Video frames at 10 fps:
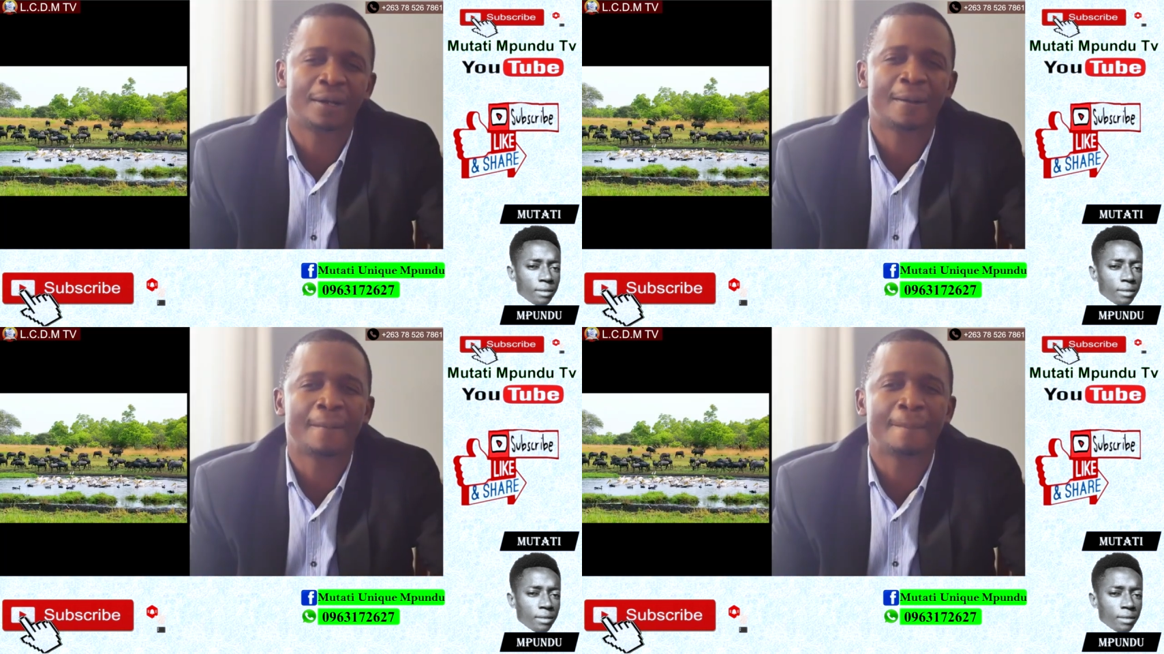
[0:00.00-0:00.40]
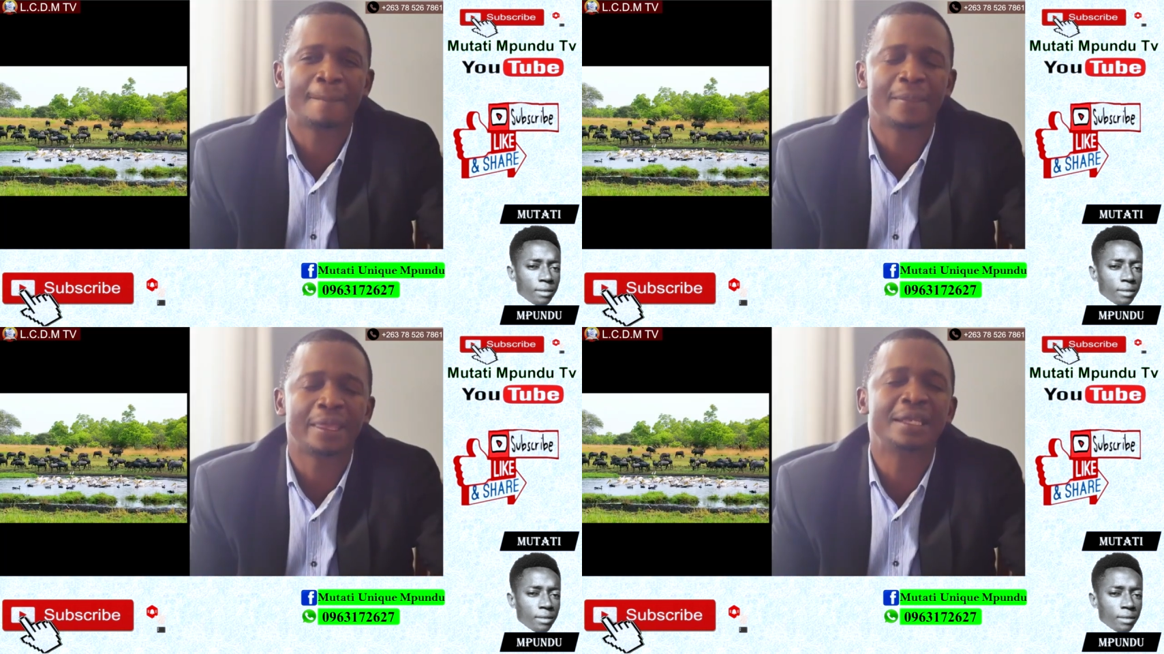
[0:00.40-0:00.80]

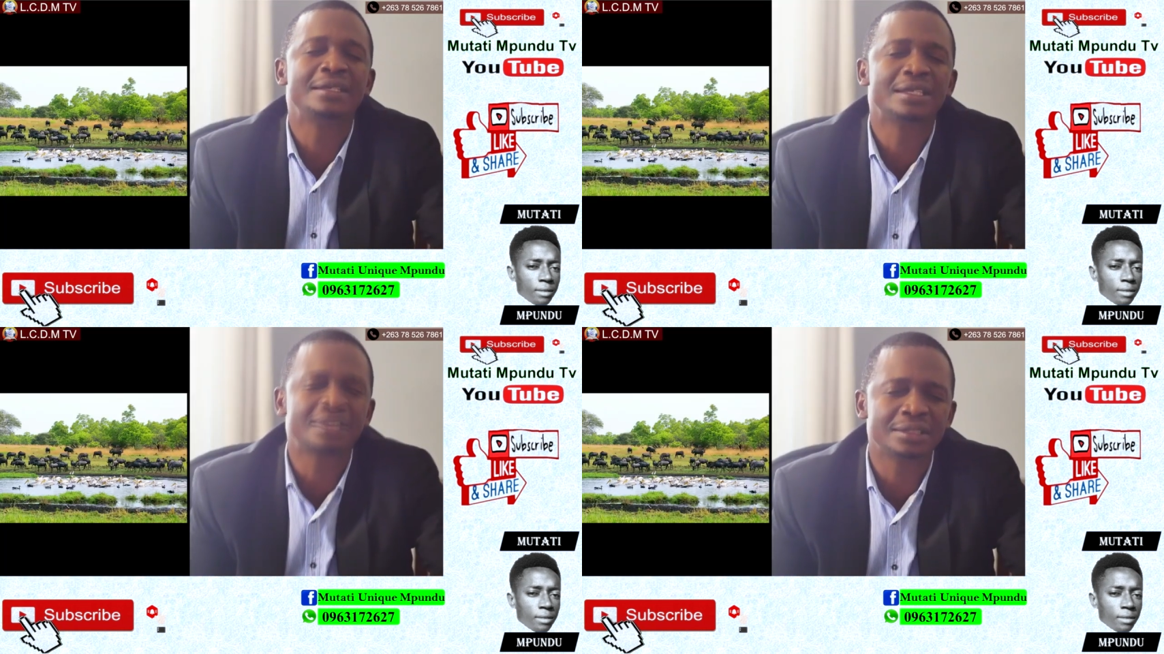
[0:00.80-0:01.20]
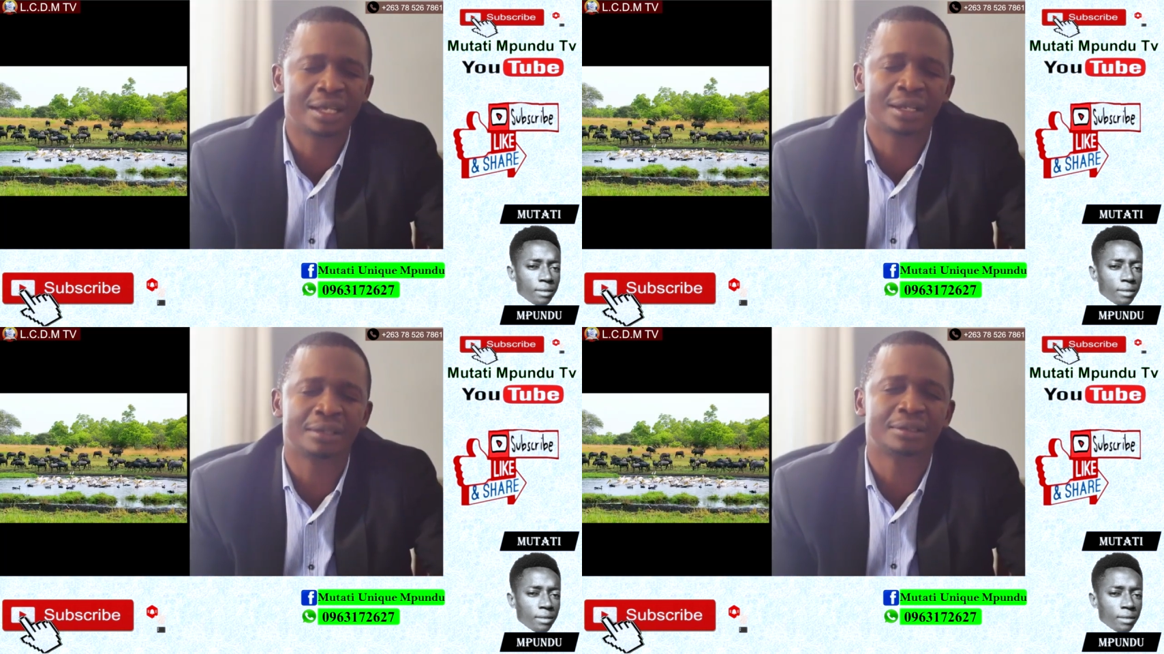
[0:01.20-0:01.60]
Speaker 1: a
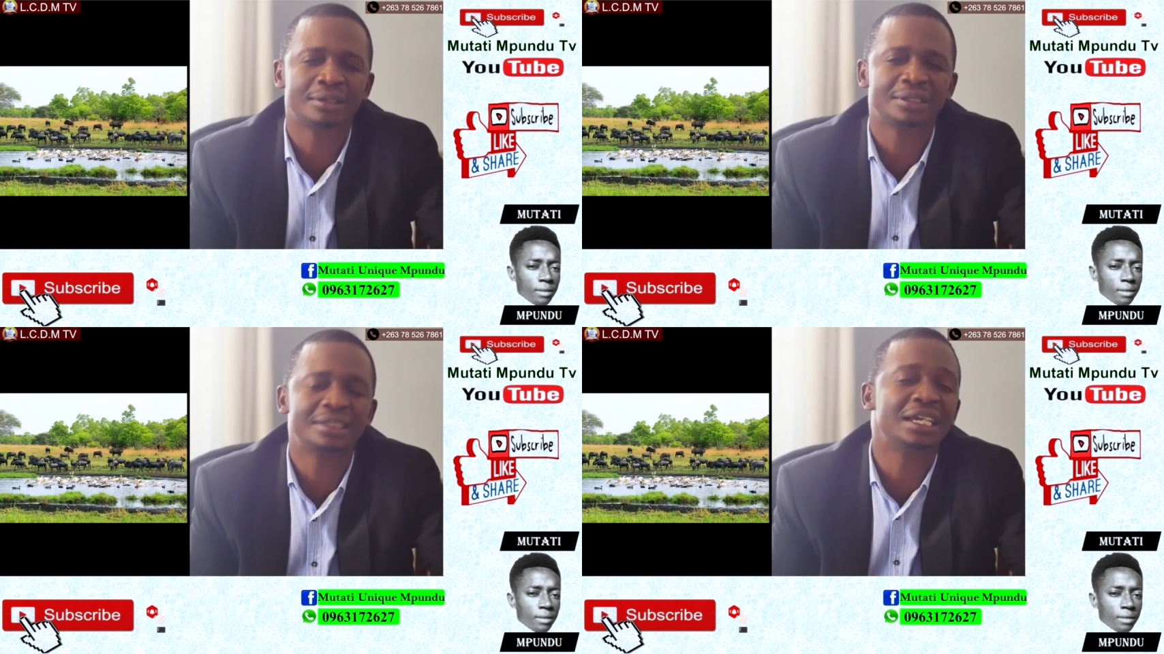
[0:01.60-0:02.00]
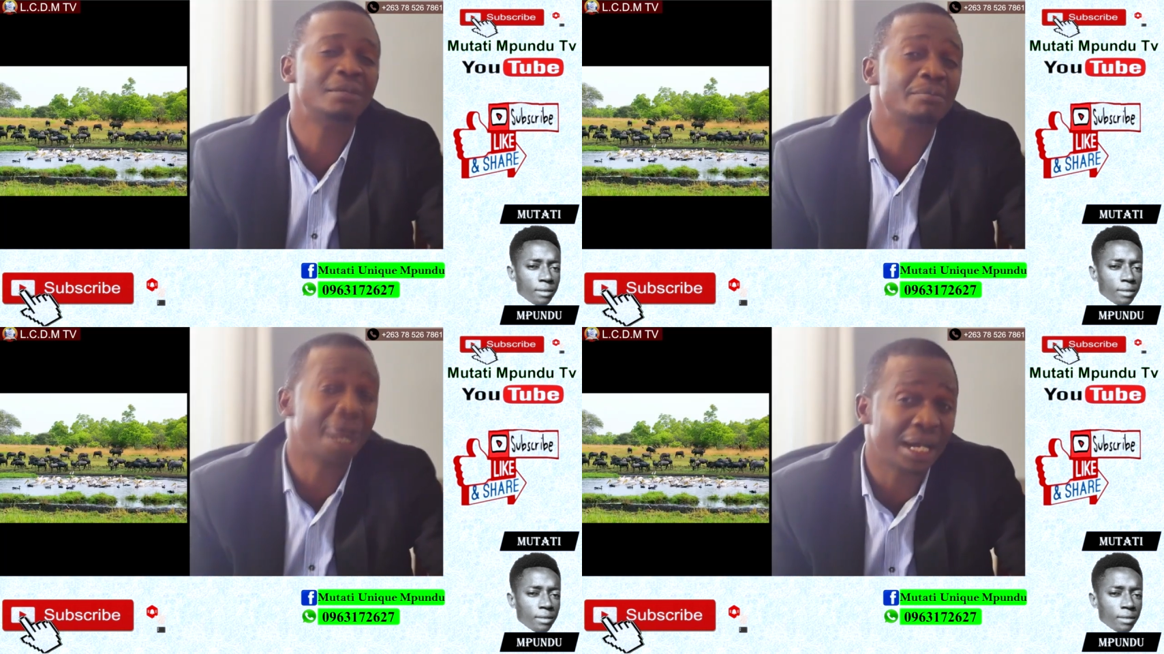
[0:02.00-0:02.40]
national
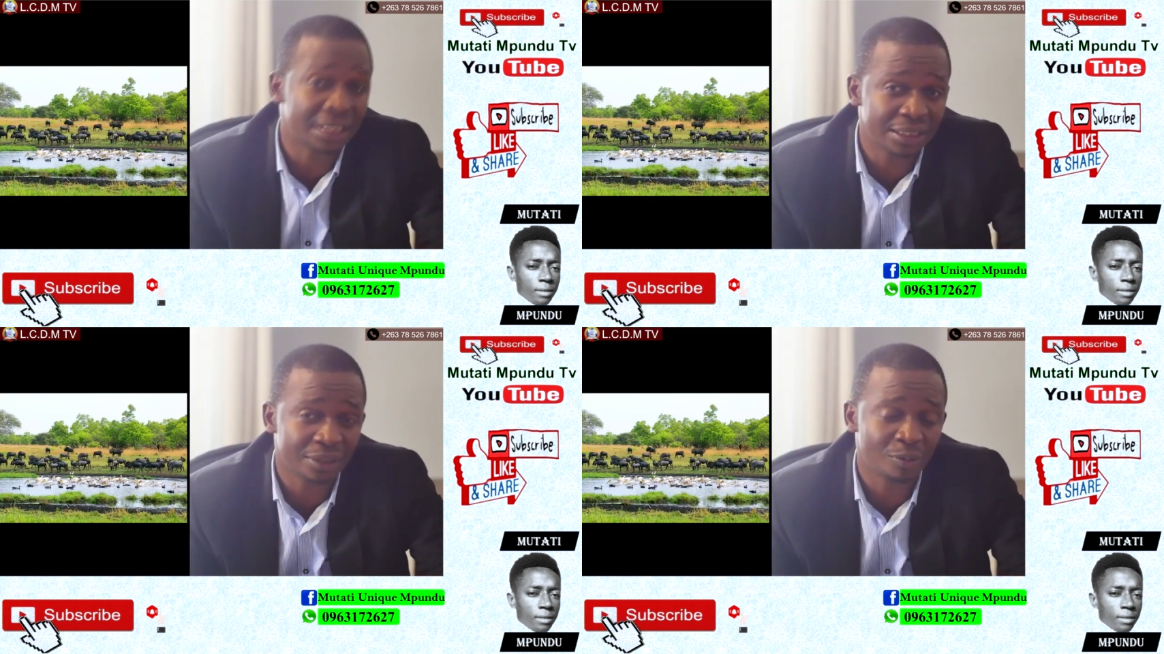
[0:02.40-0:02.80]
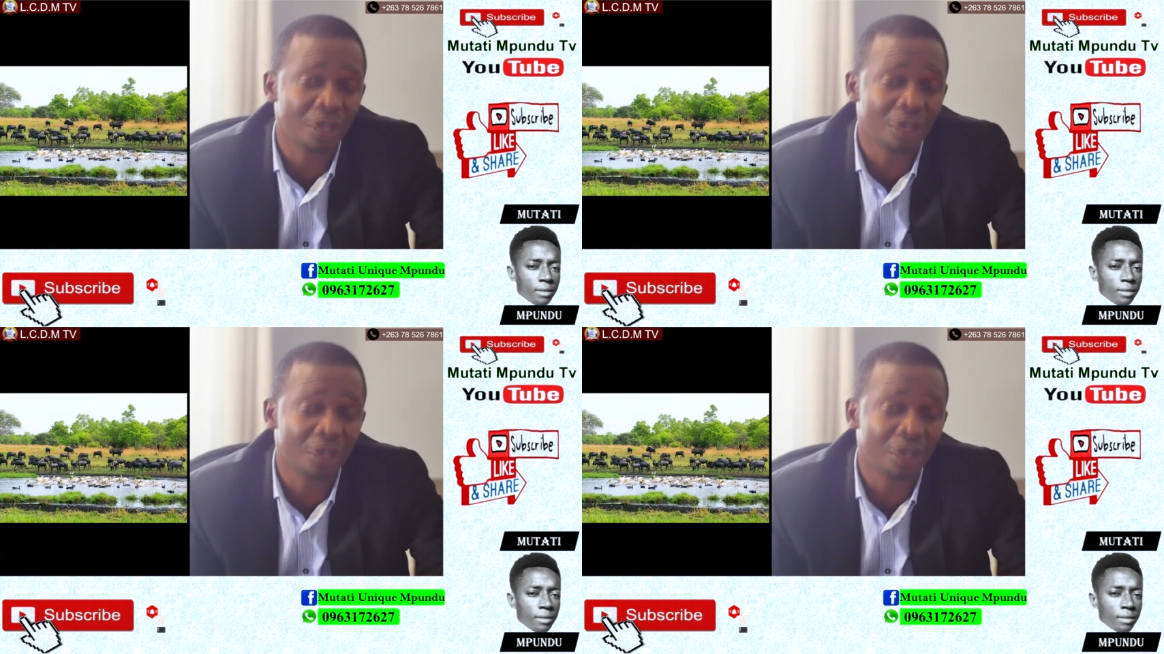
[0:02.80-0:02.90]
game park,